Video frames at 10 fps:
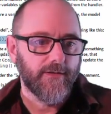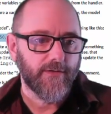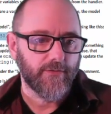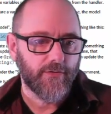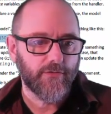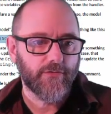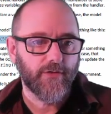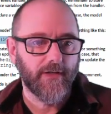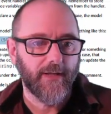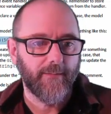So
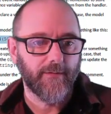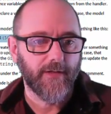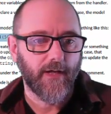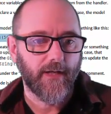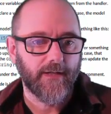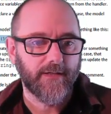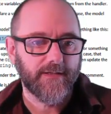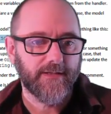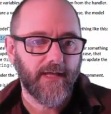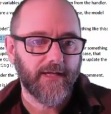toString label dot
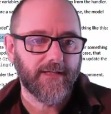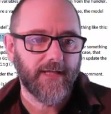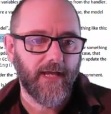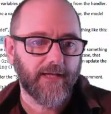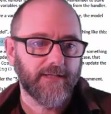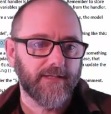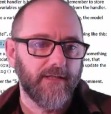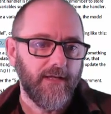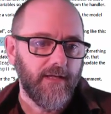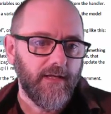set
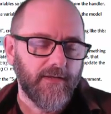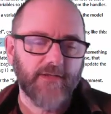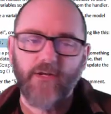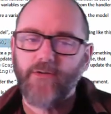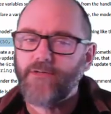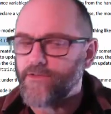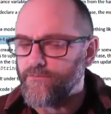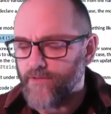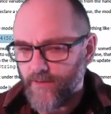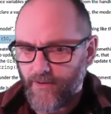text. This code
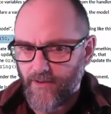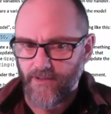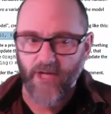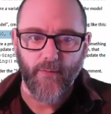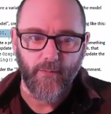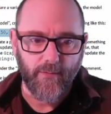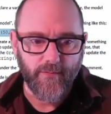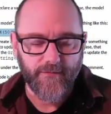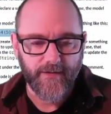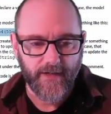doesn't really belong here, but we'll
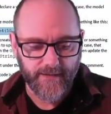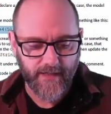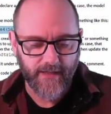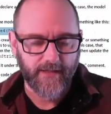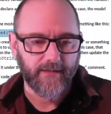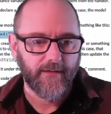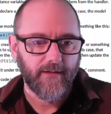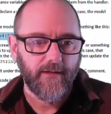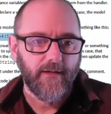move it in a second.